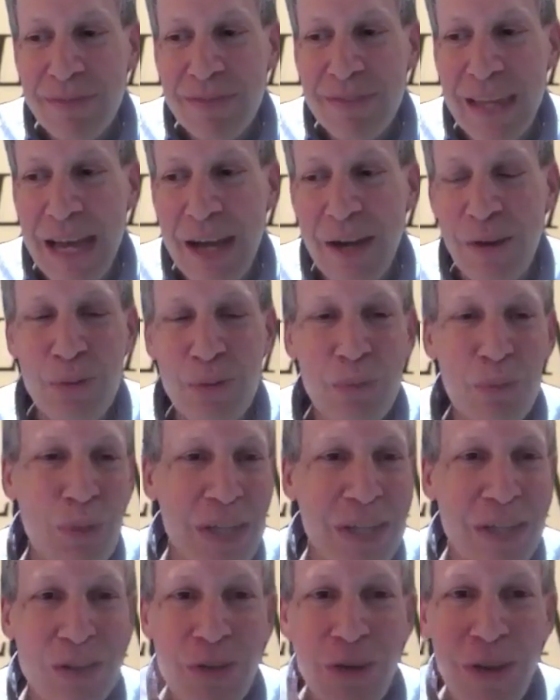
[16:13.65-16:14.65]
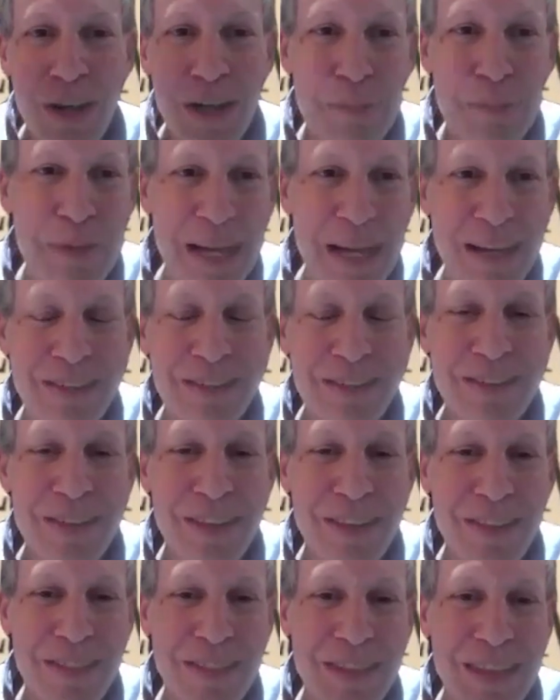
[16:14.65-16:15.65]
Now we can talk
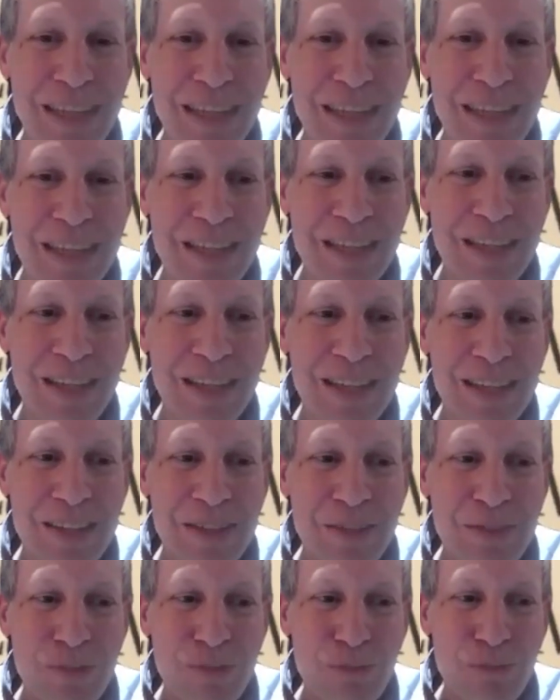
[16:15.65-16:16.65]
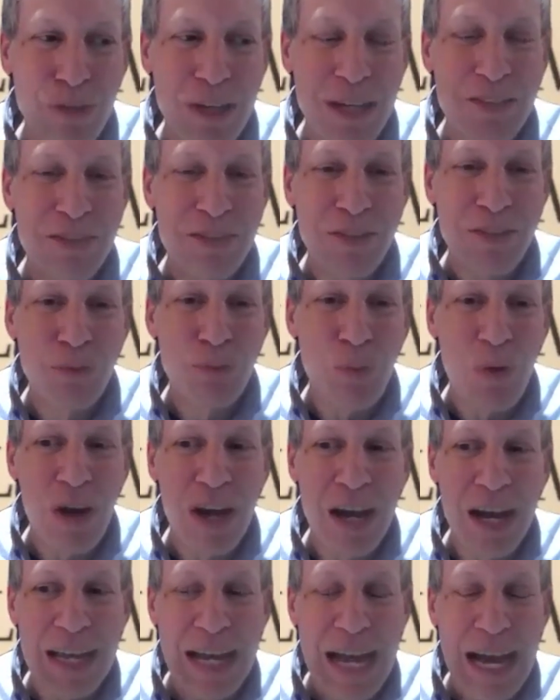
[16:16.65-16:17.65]
about the reasons
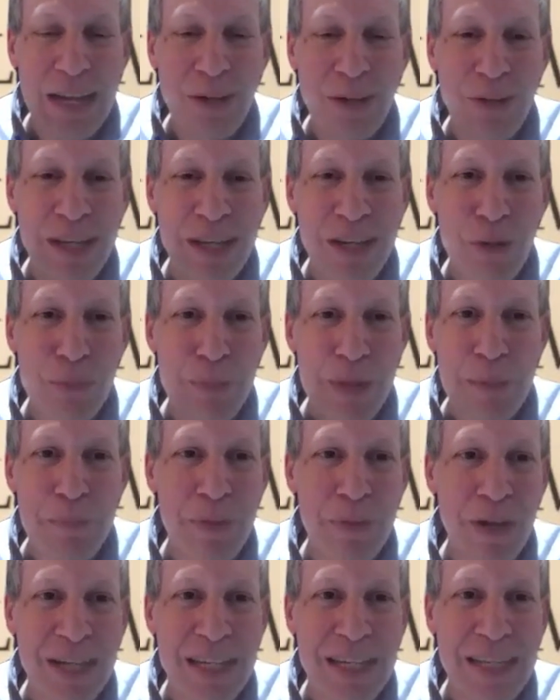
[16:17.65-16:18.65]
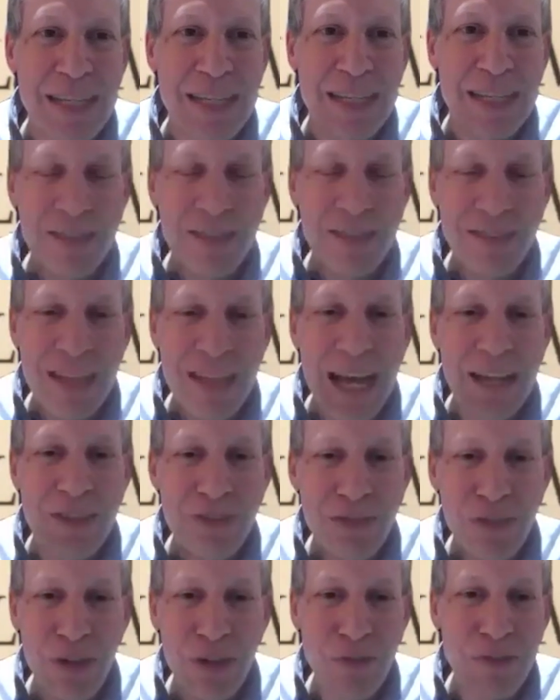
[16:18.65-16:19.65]
why I don't care about money is not
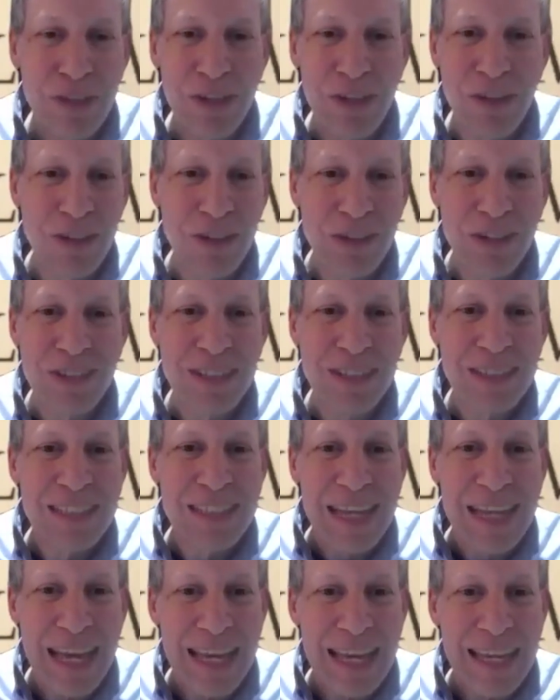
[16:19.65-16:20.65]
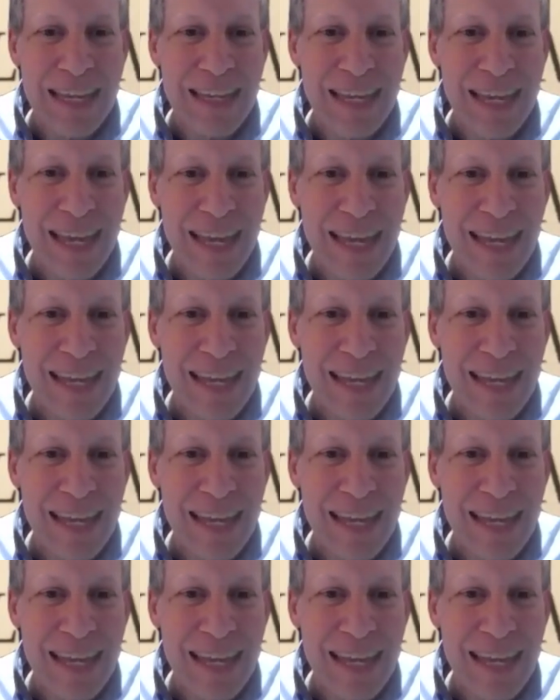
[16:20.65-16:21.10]
serving her and